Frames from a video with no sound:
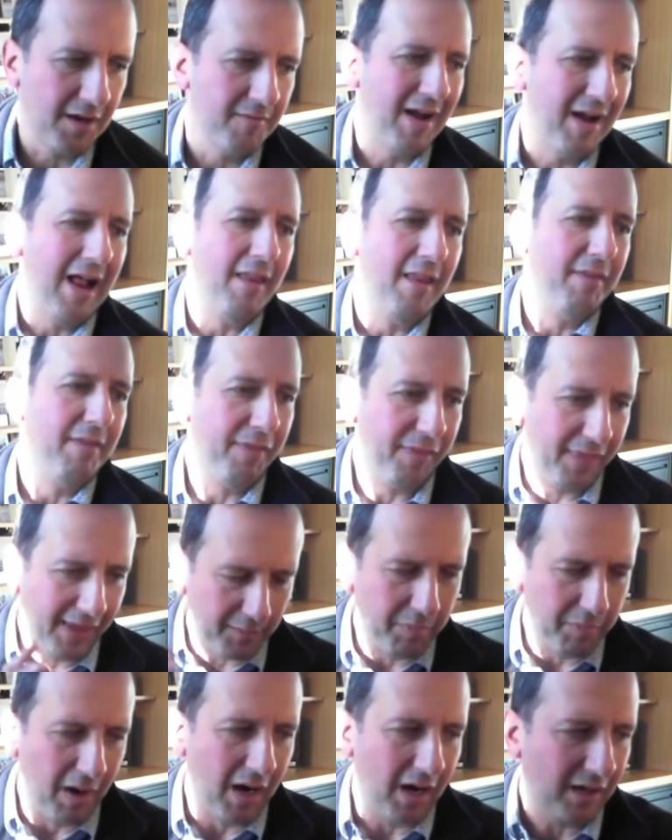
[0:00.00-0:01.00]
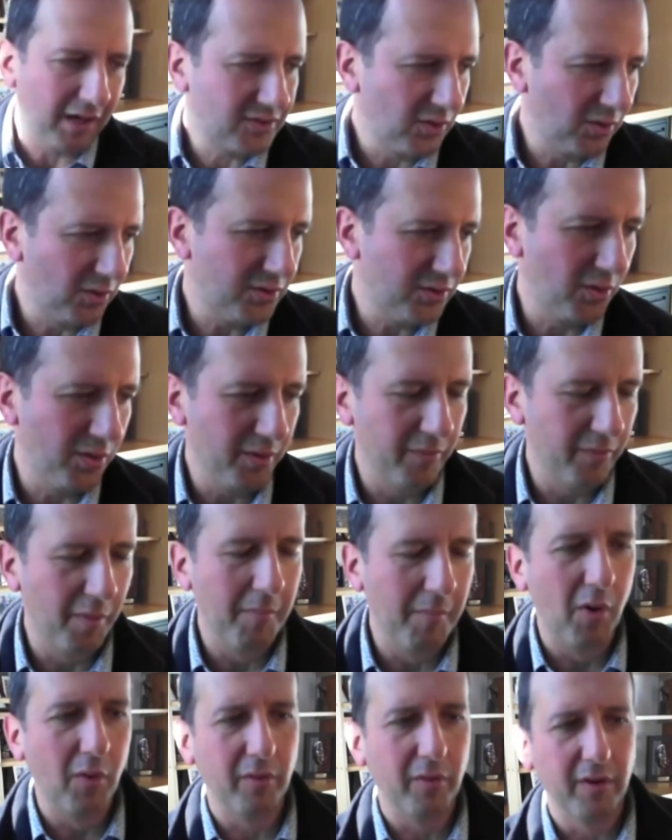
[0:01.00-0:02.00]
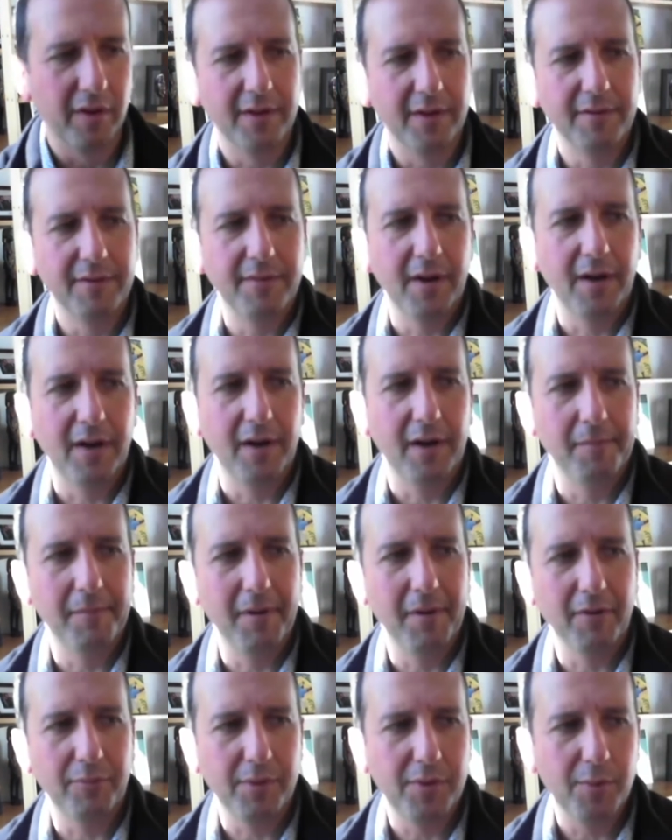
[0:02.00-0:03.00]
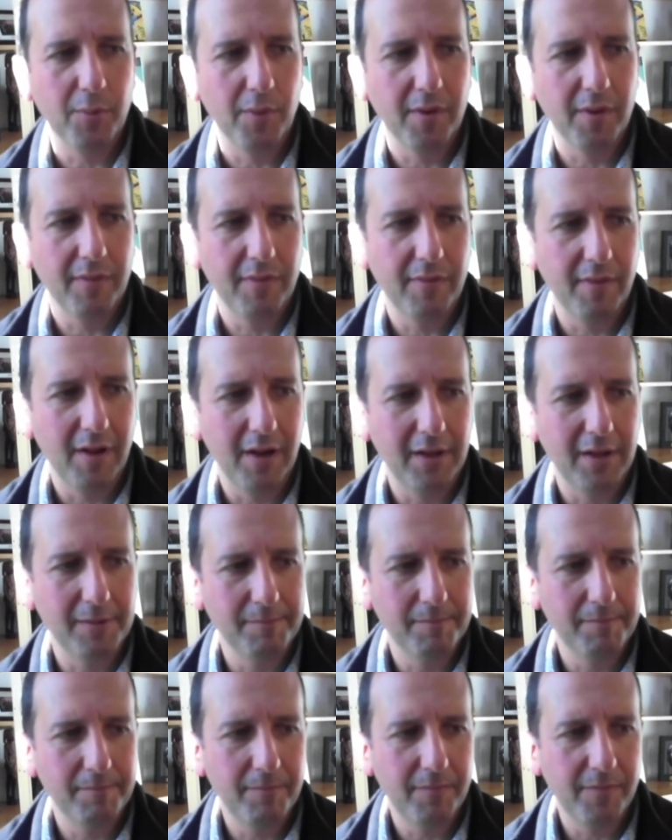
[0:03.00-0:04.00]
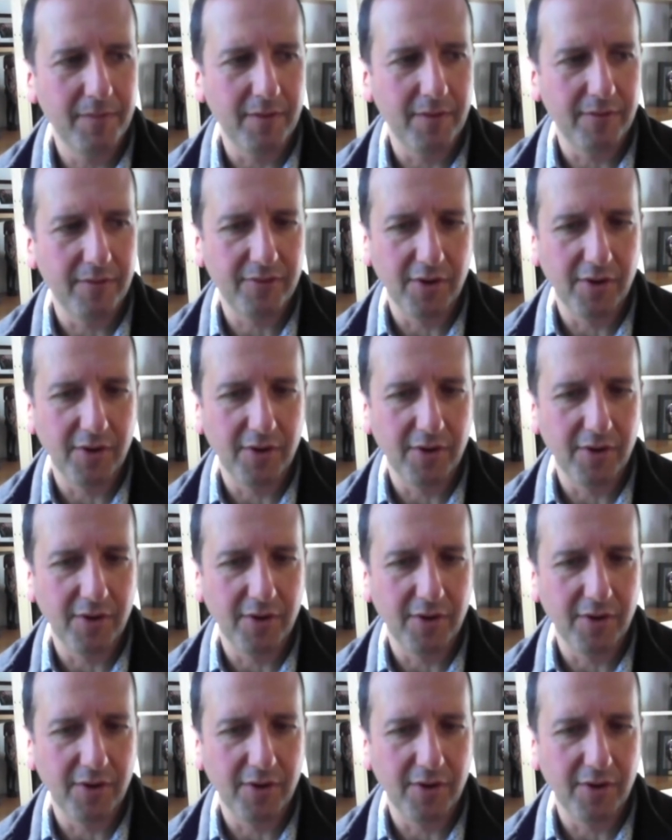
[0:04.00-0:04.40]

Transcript: of at ThinkBox or sort of remotely um, as we do it um, this